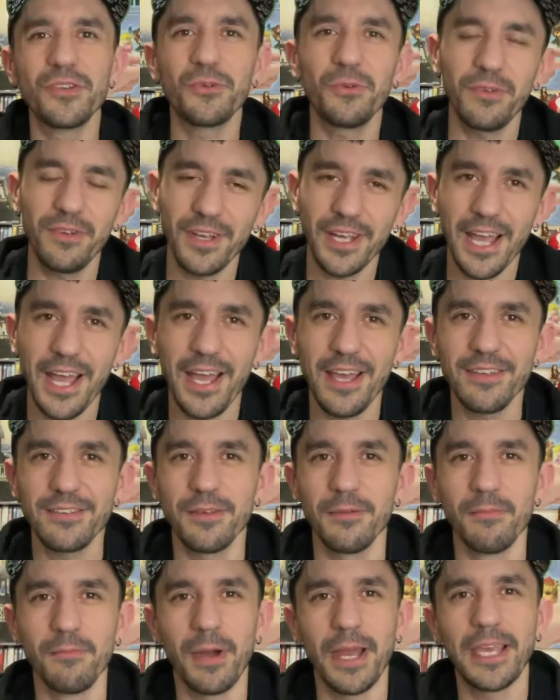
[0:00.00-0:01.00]
is going on, guys?
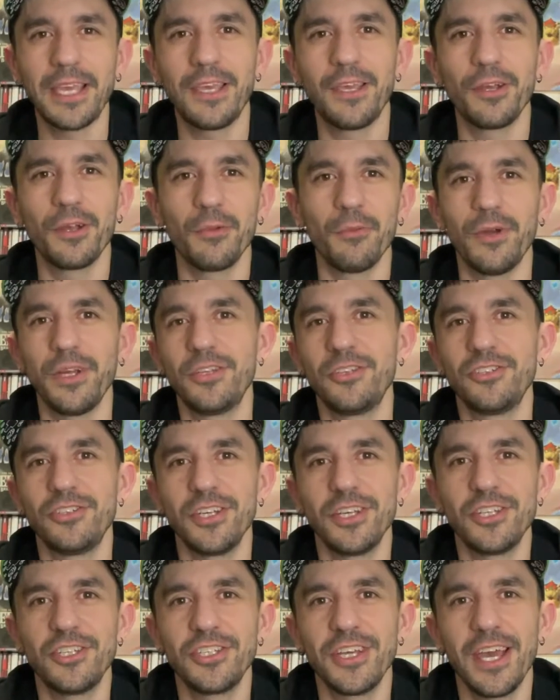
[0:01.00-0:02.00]
Mike here with
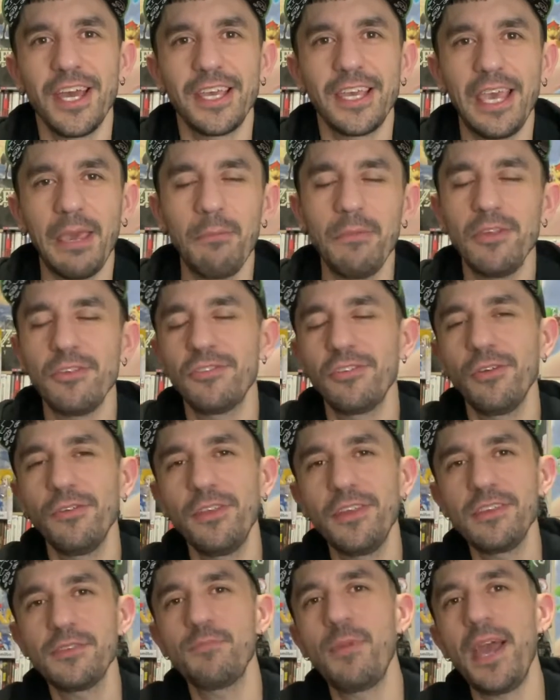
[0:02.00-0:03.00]
Chit Chat Gaming. So
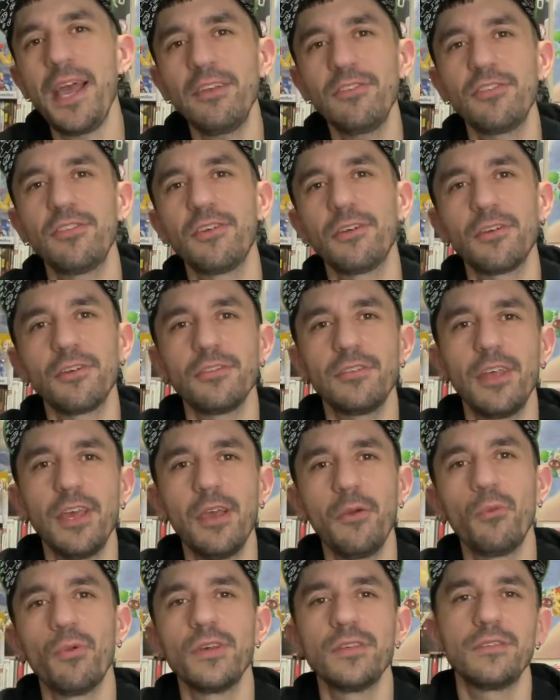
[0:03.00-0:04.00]
this past Thursday
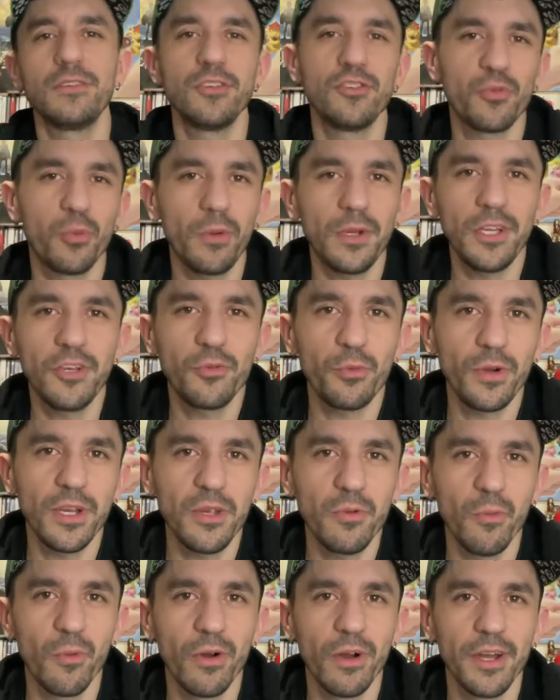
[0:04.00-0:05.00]
was the
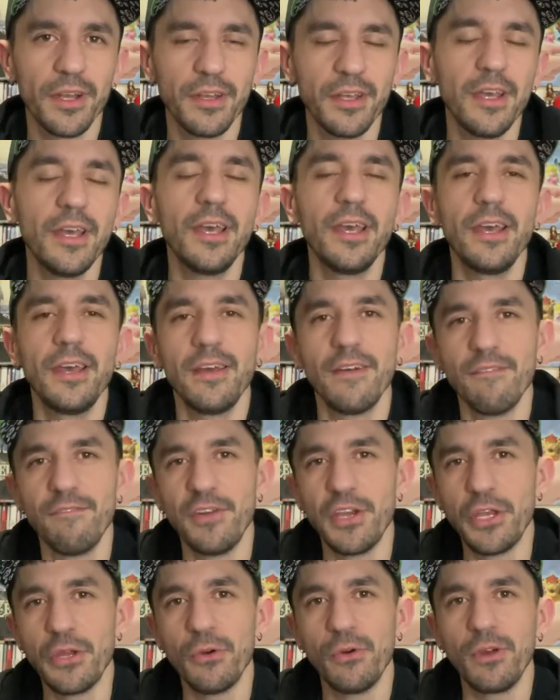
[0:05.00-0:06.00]
2021
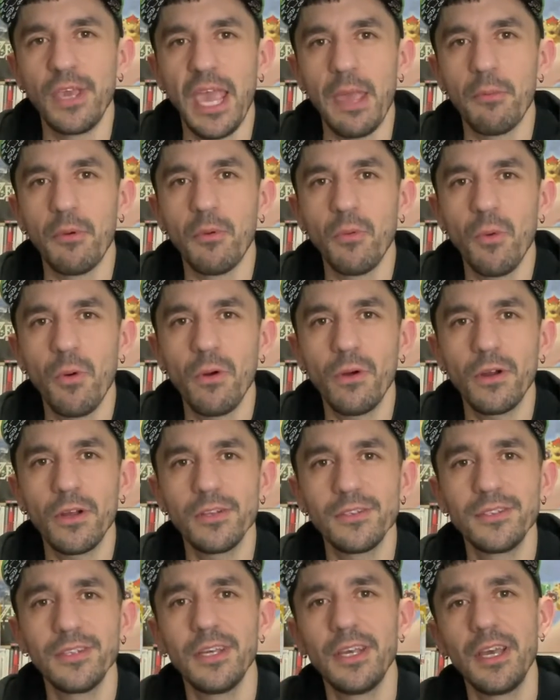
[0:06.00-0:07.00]
Video Game
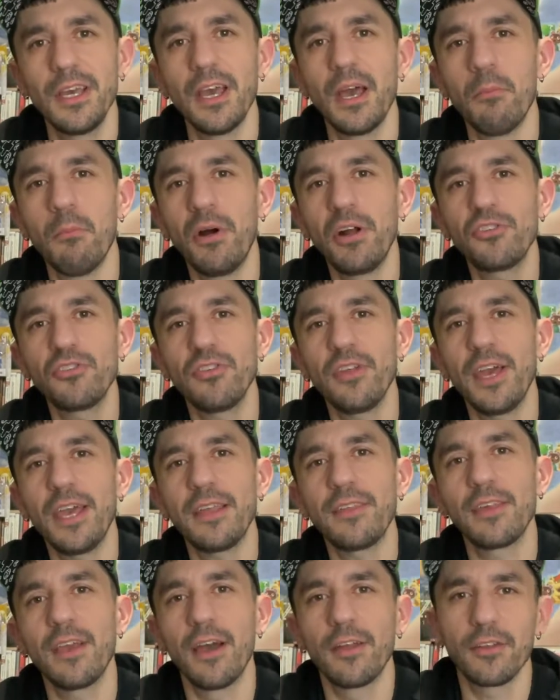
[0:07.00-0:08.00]
Awards, and much
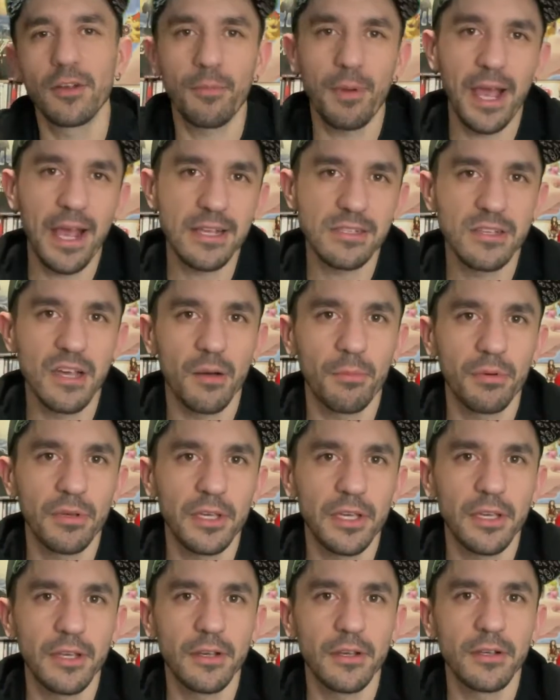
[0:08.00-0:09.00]
like the other past couple
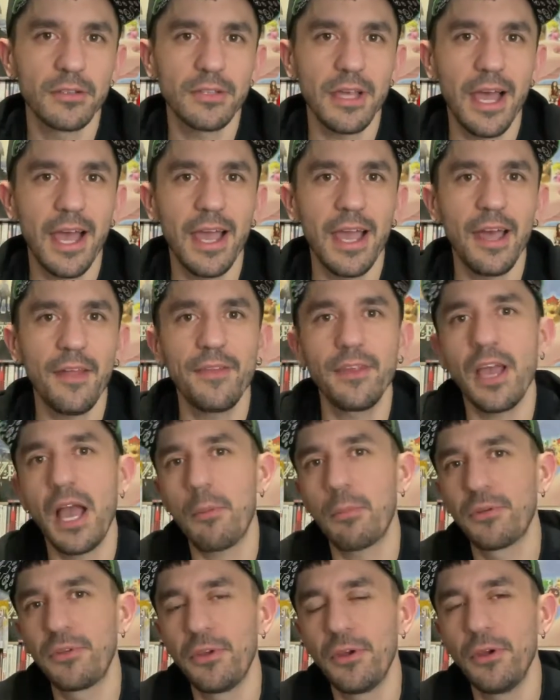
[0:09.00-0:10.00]
years, I had the
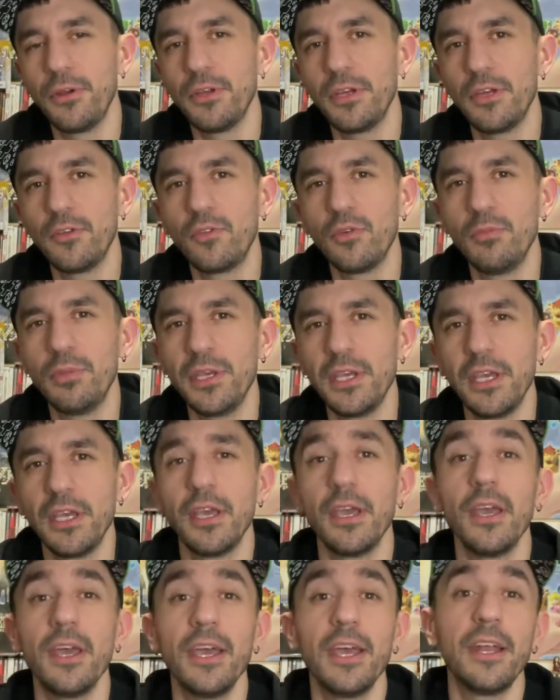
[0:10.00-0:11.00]
opportunity to be
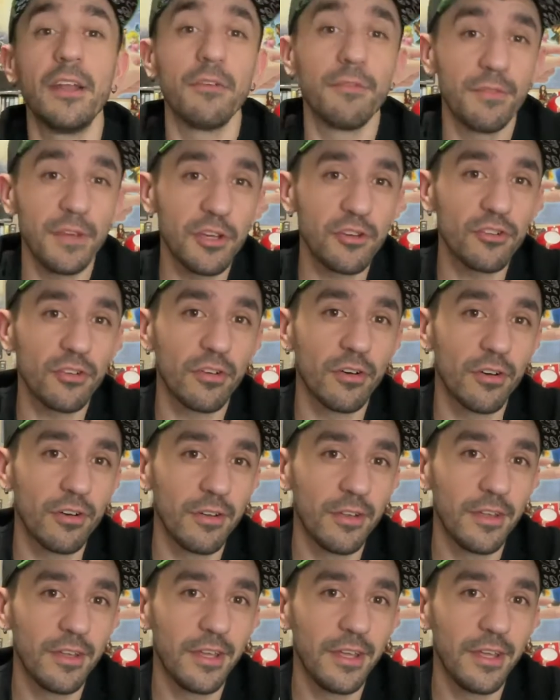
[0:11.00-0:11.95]
an official